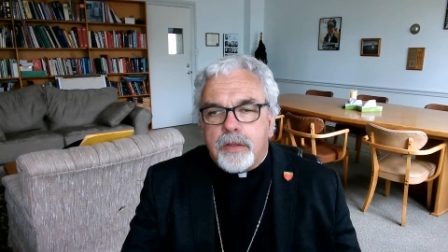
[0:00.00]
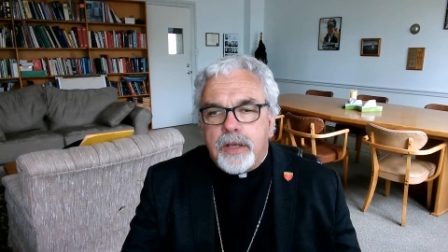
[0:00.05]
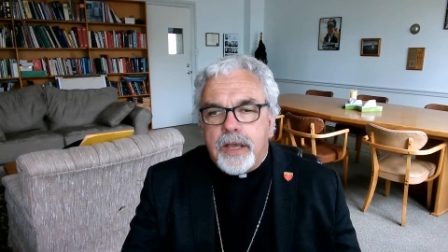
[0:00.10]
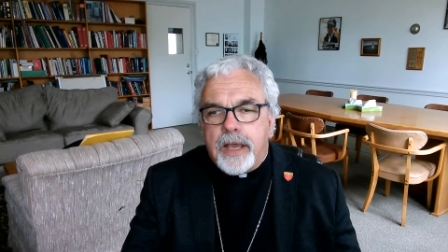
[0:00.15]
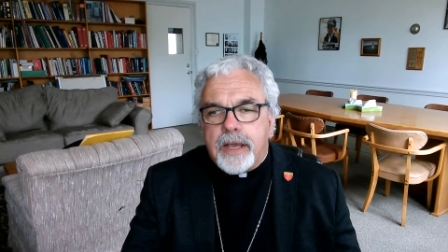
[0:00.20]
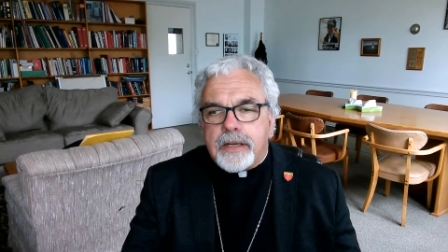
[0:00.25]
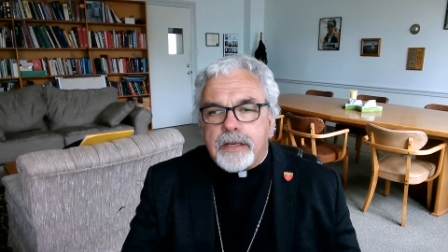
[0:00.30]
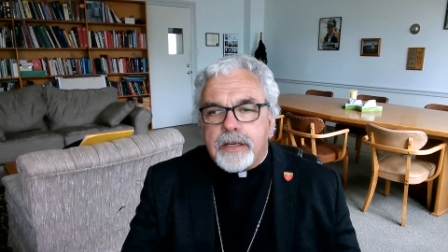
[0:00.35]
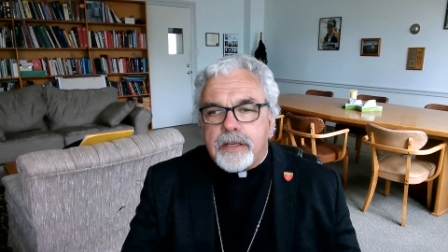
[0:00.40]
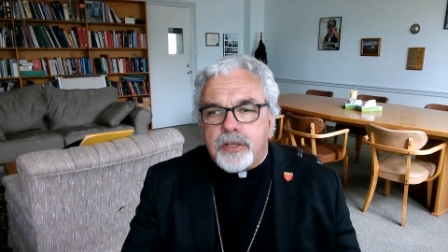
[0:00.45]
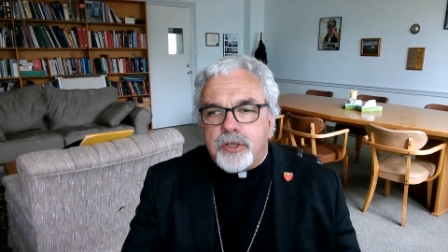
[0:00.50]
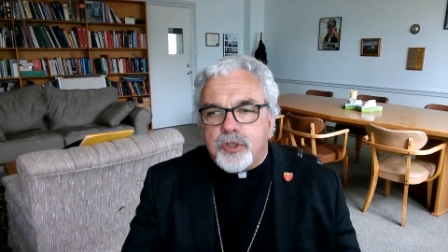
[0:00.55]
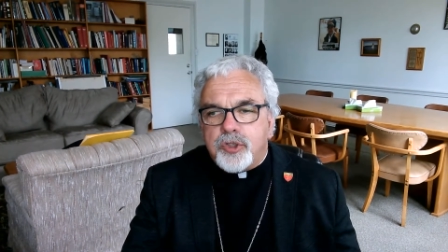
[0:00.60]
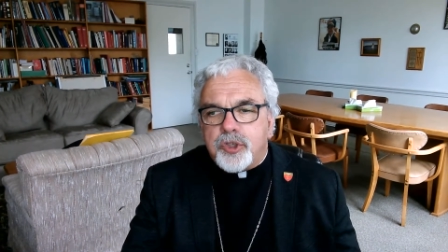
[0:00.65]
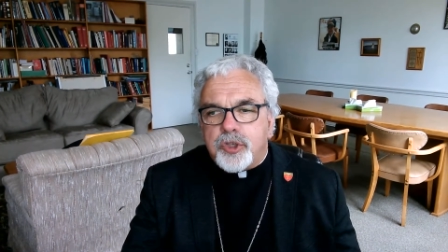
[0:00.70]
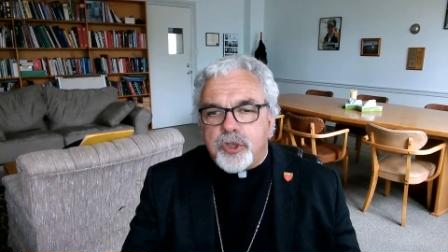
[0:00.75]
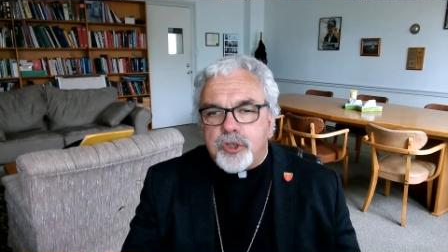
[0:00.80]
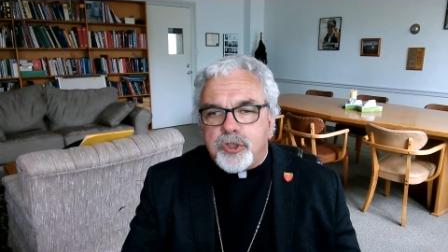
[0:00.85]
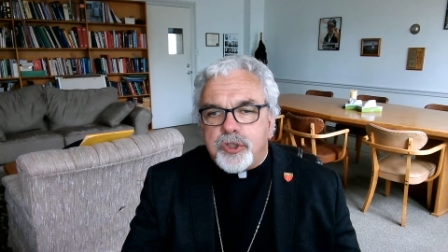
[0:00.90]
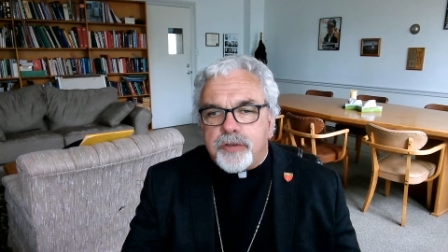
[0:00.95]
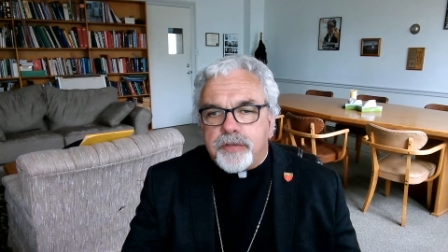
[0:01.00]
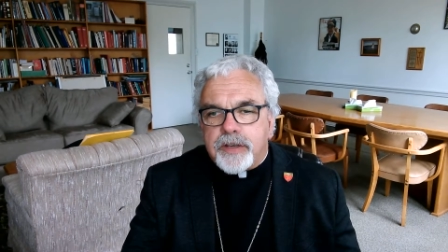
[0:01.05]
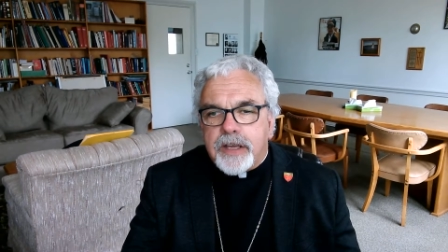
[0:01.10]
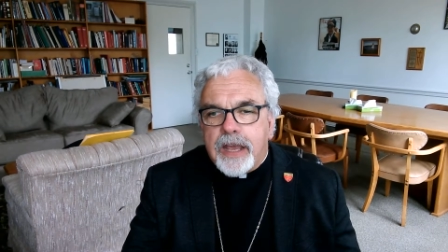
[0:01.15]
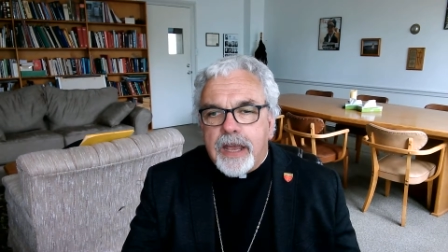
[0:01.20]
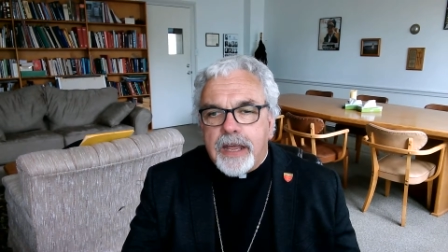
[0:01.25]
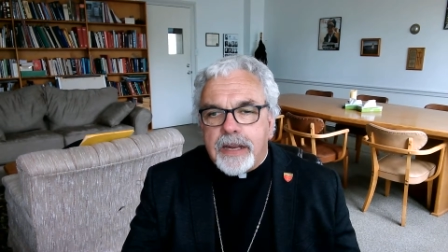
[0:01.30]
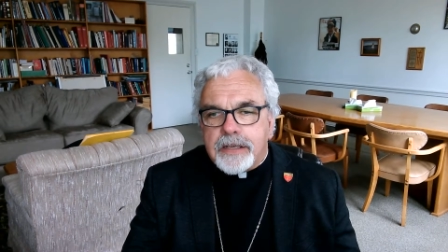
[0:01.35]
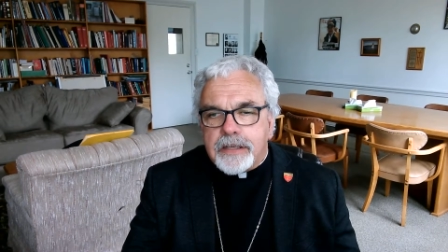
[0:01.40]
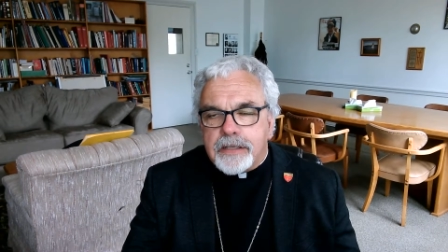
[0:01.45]
The Anglican Church
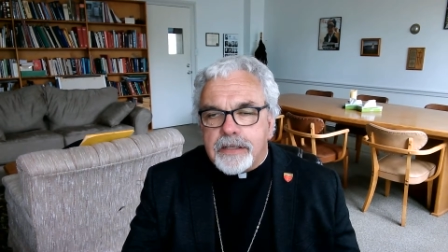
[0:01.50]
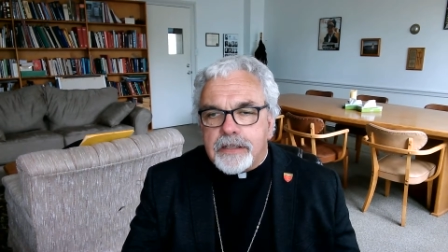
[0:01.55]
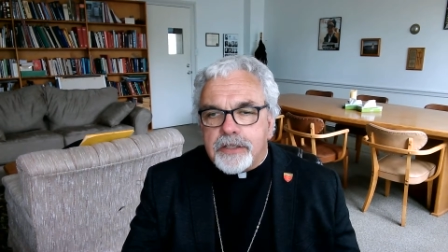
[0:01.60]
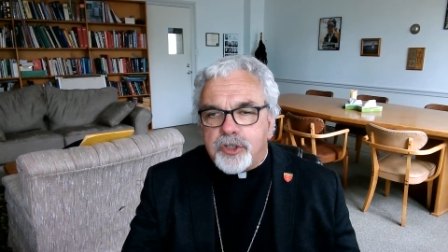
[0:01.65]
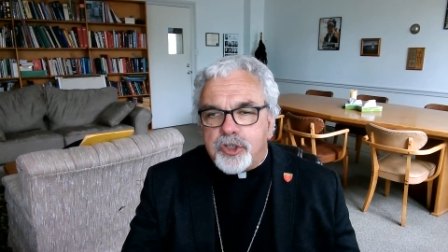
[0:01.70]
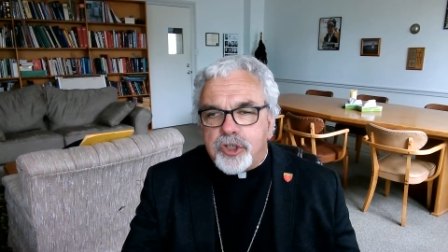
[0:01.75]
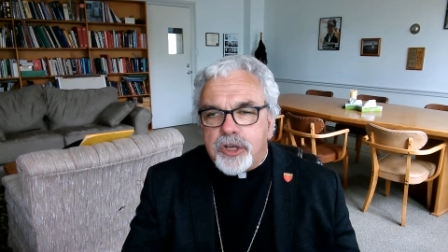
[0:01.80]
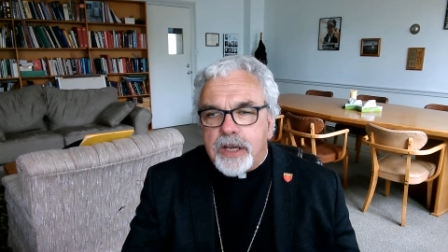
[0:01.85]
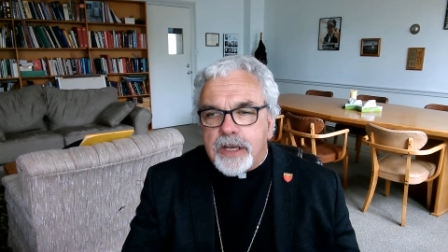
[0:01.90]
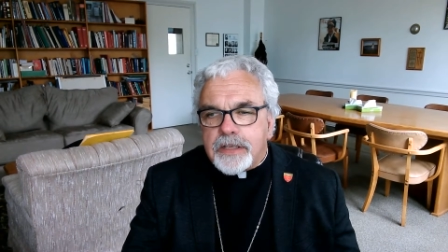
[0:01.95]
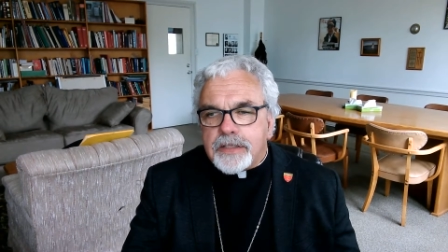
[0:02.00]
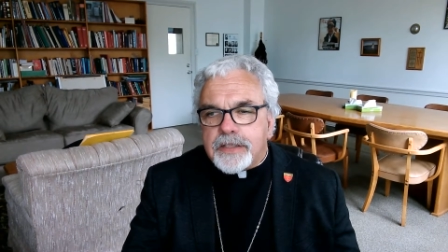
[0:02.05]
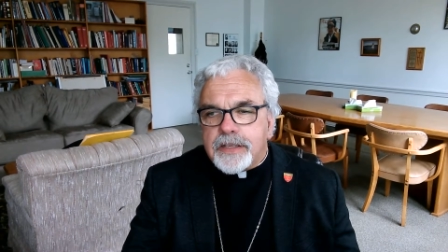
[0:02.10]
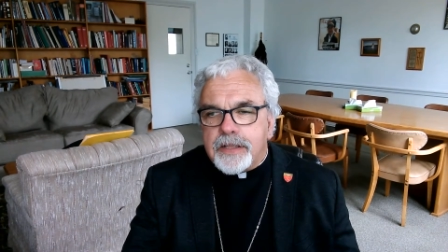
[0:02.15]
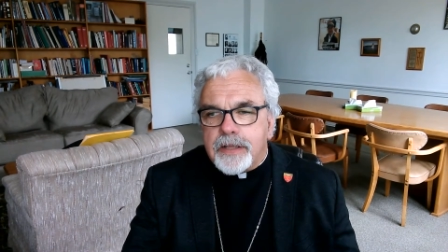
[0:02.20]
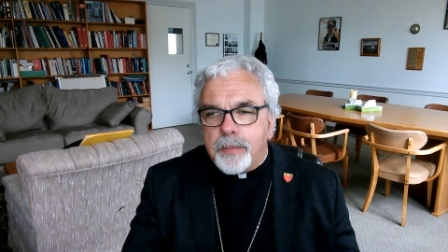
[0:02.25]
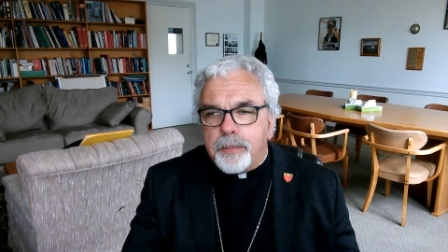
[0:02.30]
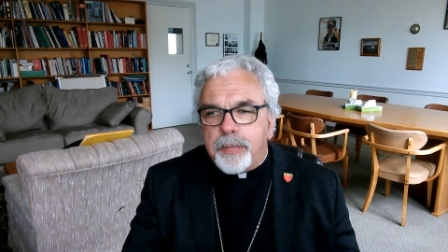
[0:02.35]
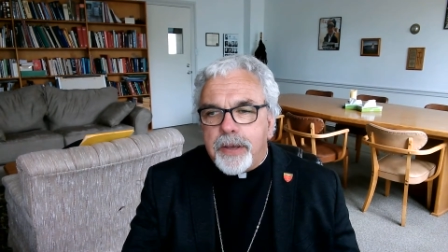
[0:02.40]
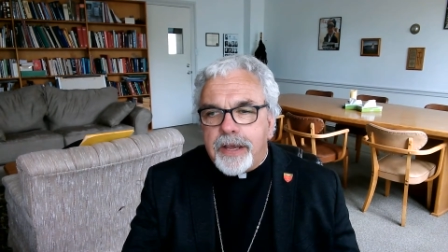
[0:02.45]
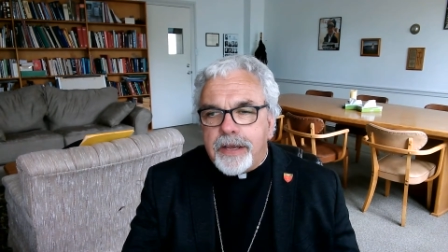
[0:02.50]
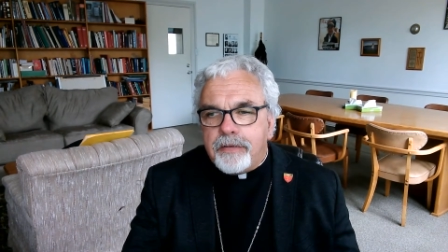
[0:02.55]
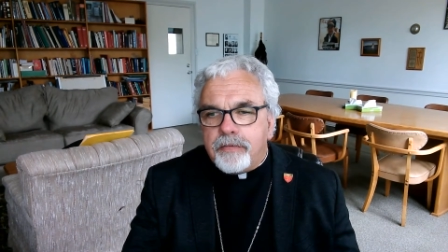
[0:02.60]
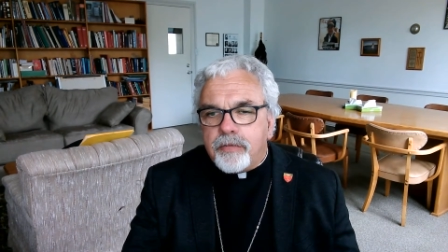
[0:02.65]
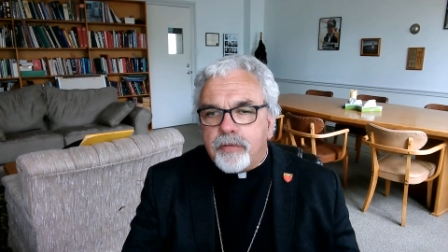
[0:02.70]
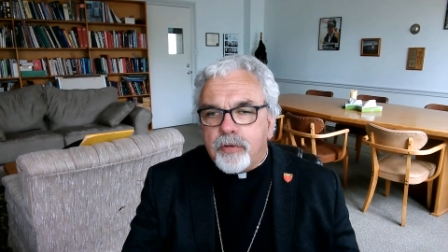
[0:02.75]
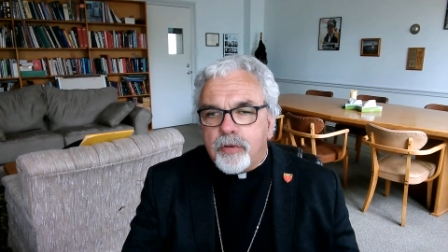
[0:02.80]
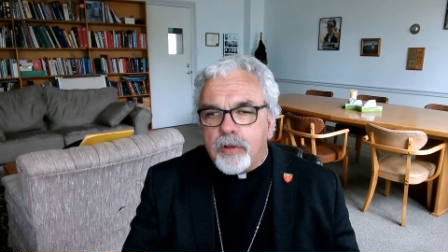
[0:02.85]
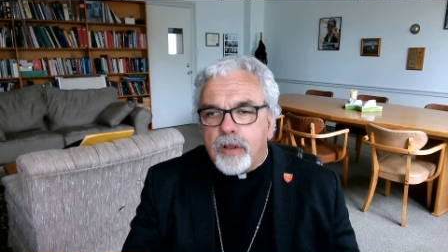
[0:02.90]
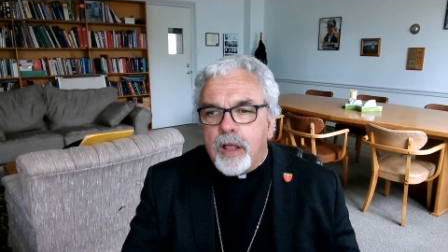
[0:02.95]
of Canada shares in the
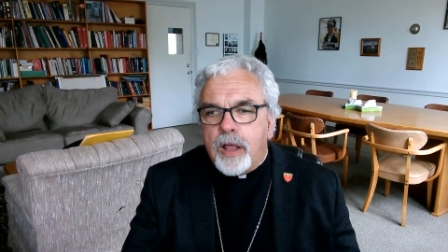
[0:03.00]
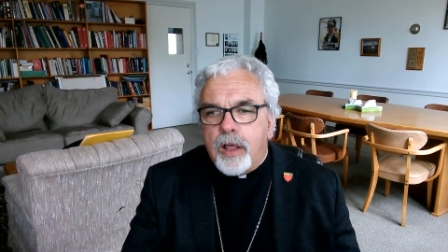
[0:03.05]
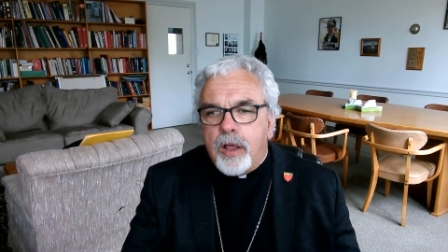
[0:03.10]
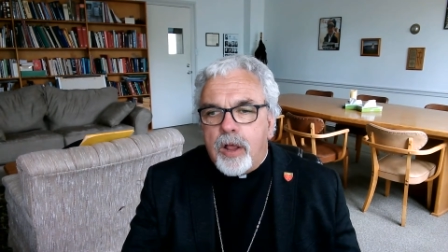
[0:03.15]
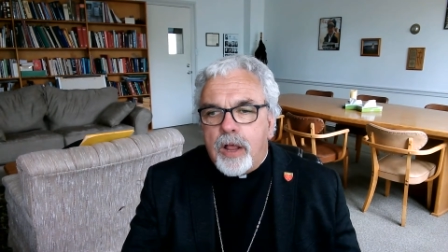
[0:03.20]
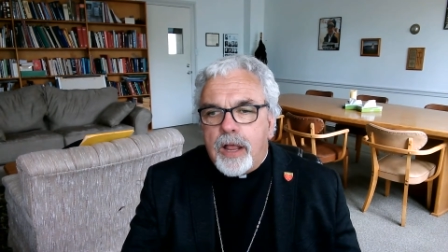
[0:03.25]
painful